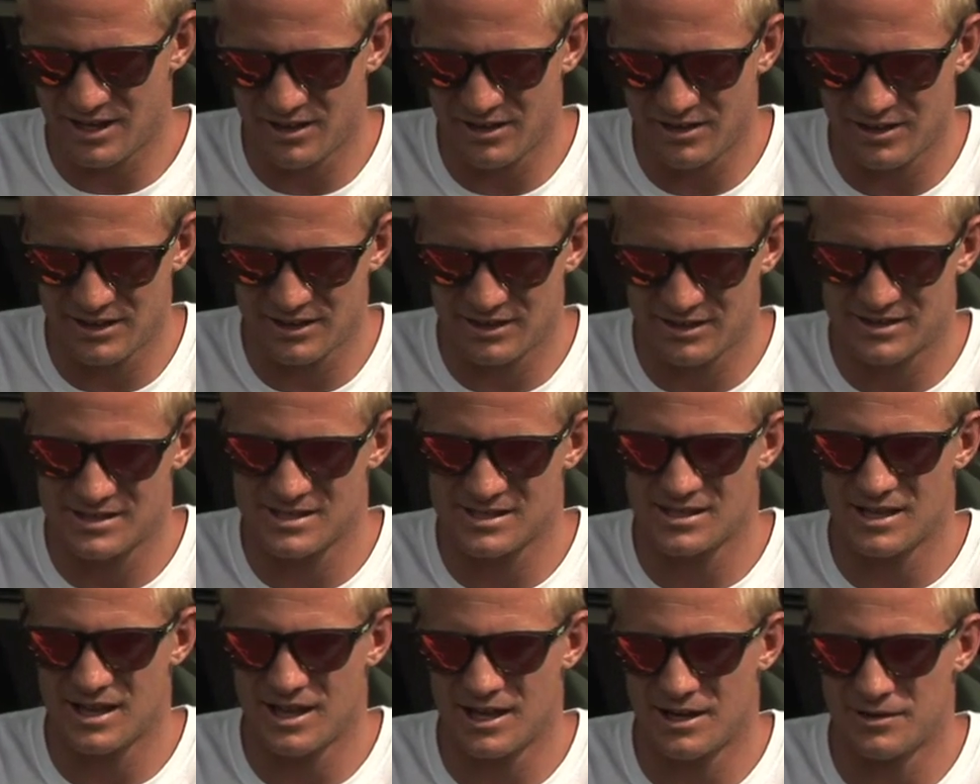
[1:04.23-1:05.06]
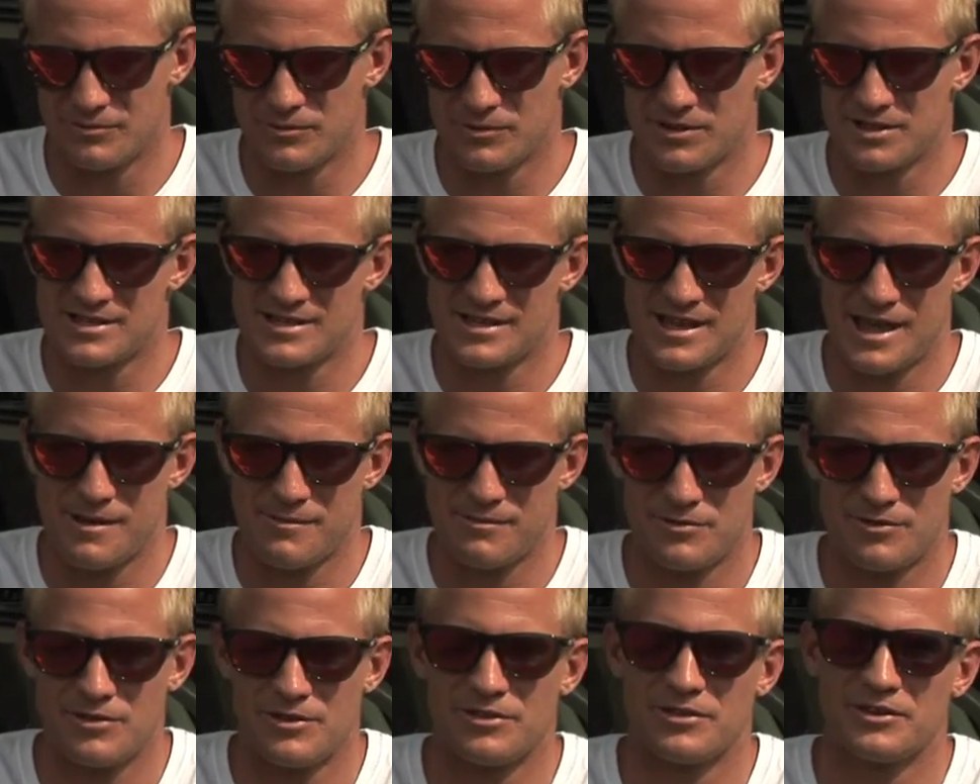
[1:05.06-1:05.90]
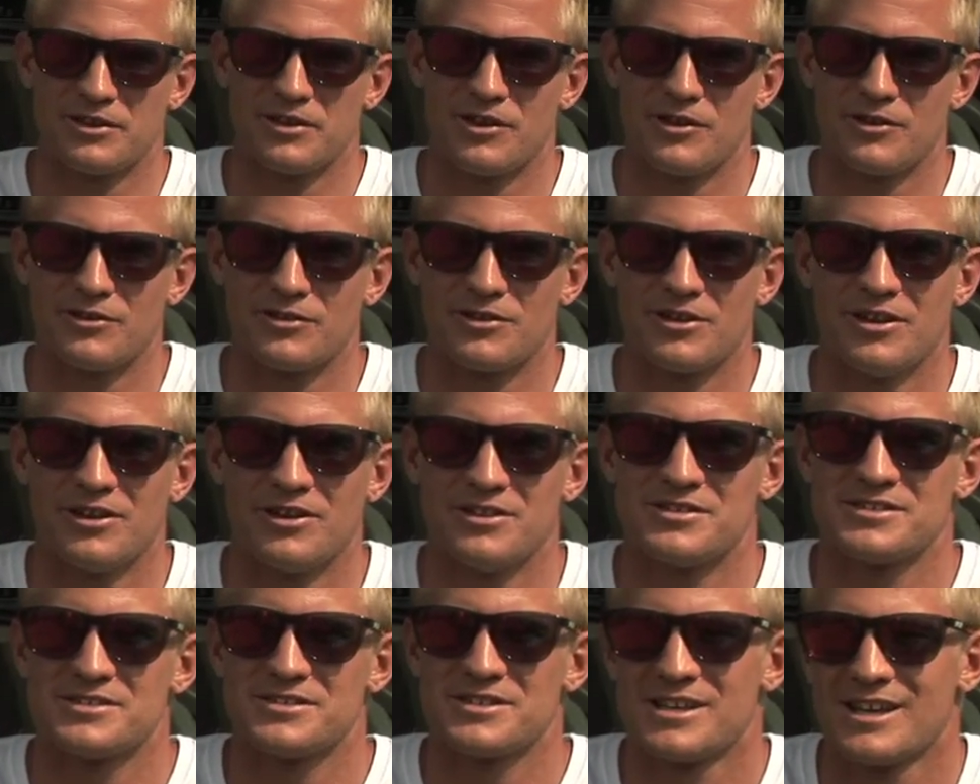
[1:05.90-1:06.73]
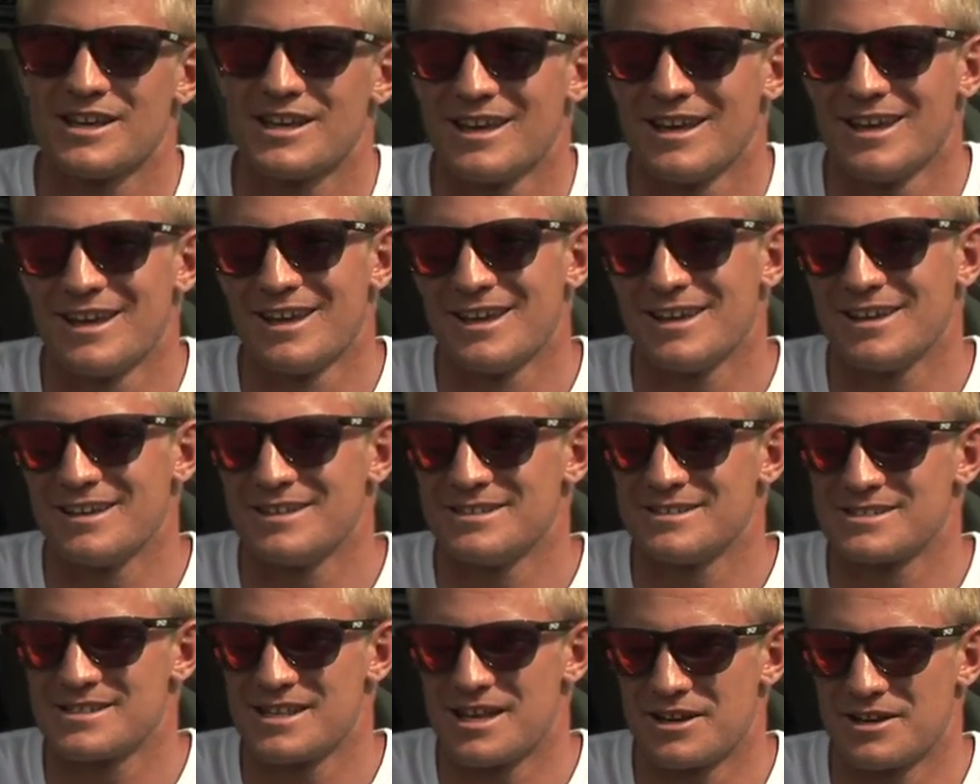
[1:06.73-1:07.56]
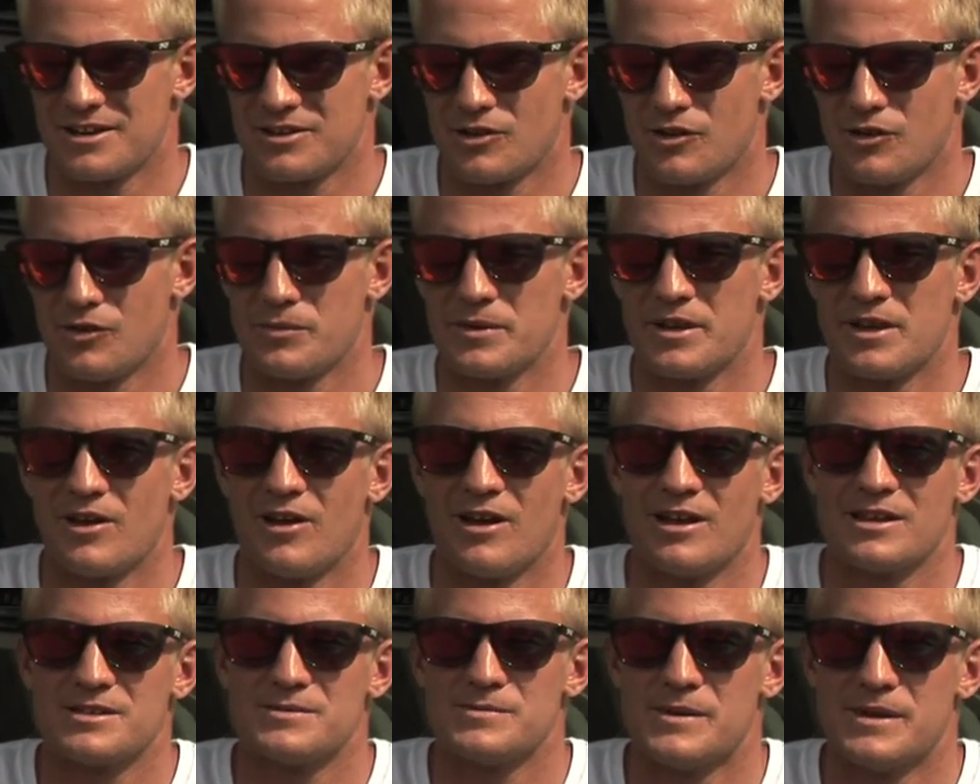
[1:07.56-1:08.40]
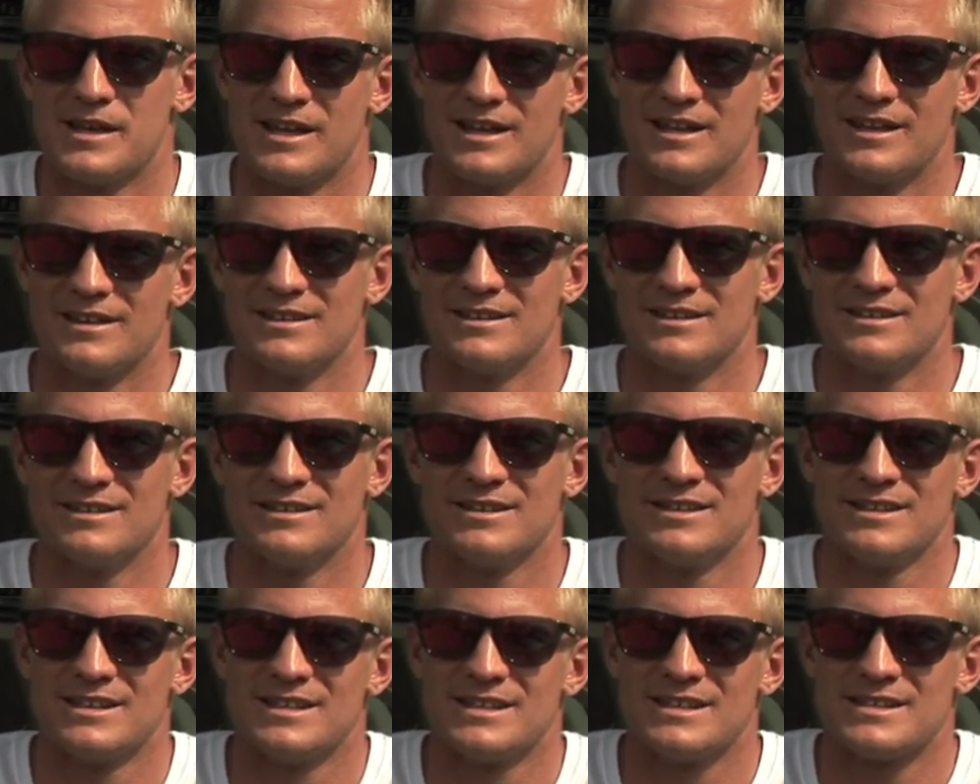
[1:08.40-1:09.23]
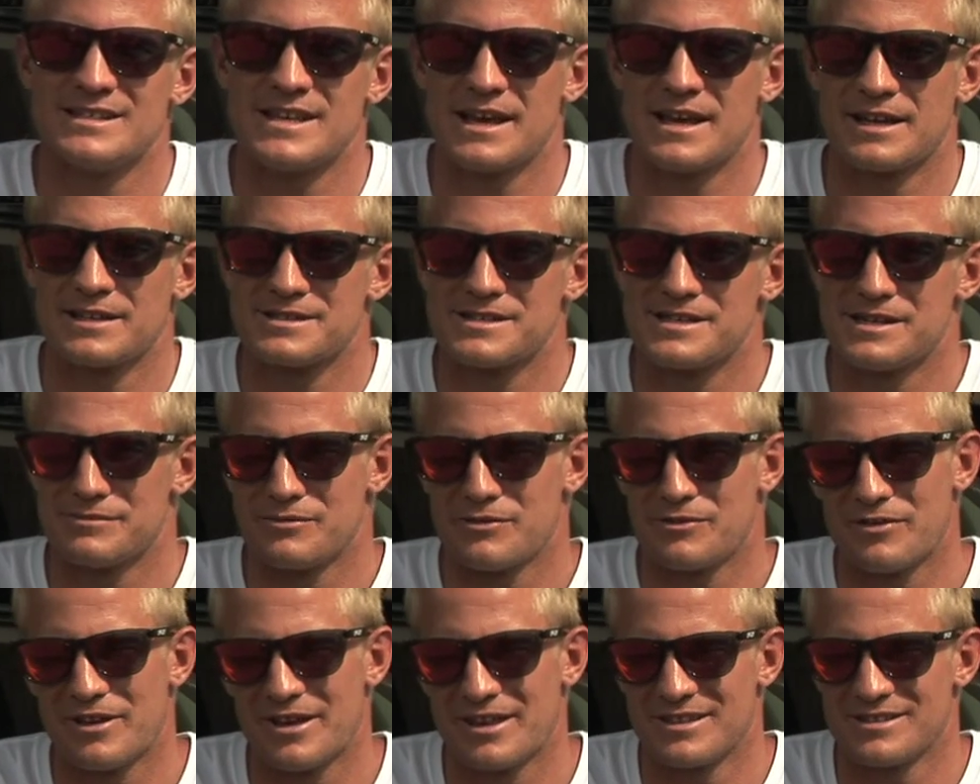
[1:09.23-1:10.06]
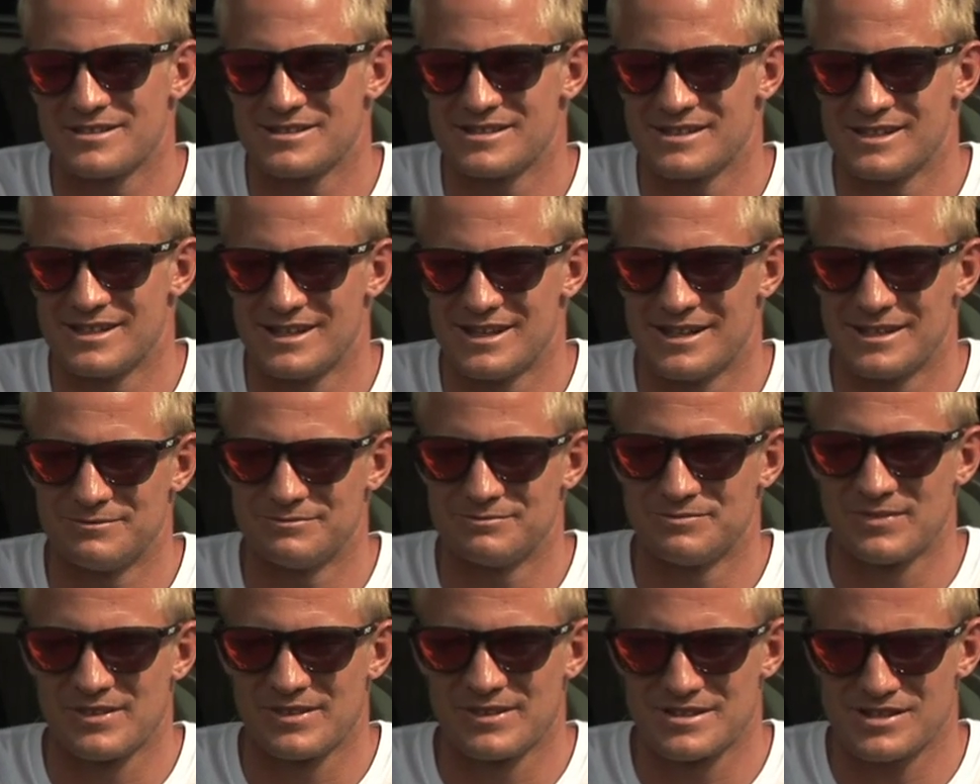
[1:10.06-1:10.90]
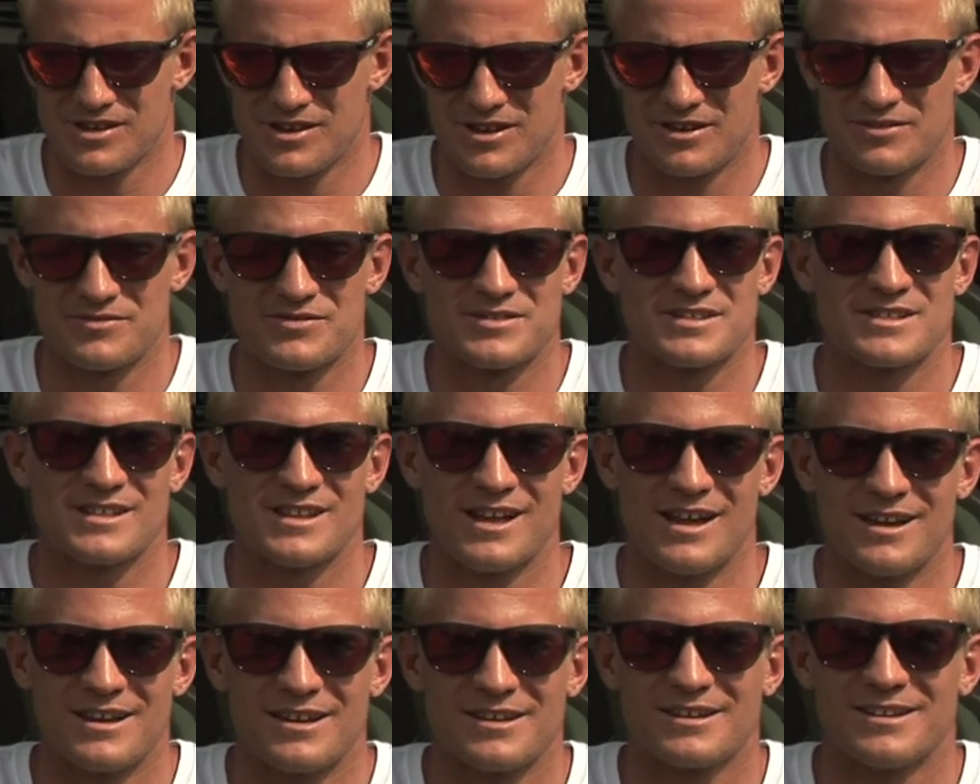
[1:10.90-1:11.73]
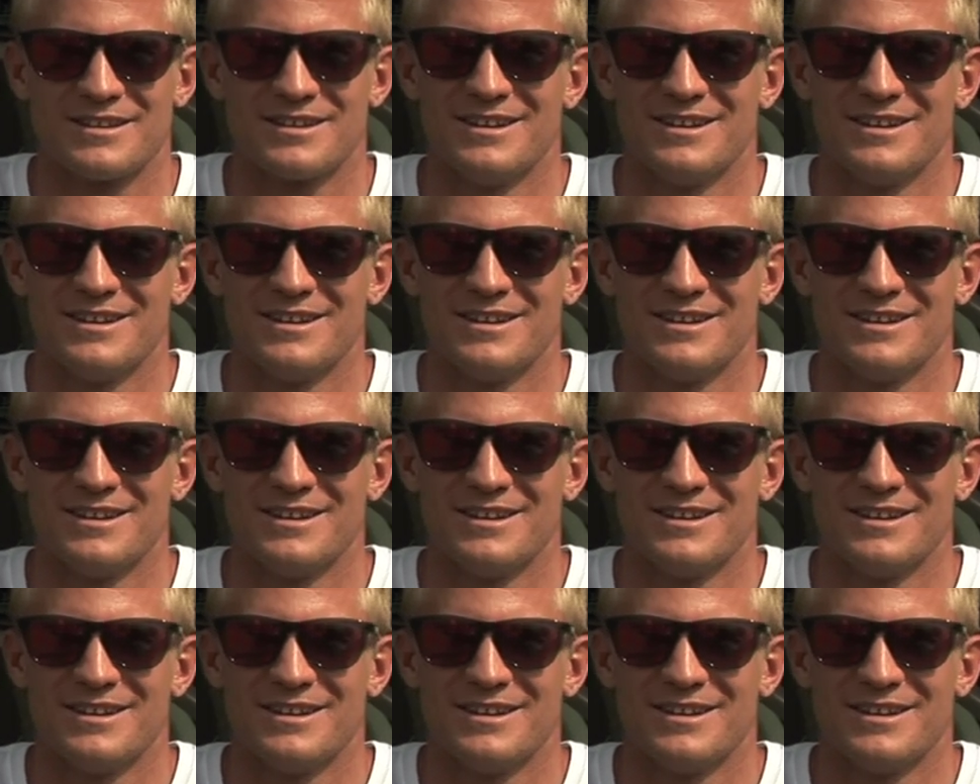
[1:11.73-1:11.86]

I think it started with Tapper on the Gold Coast. He started calling me Iceman at the tag team events, and it's kind of stuck.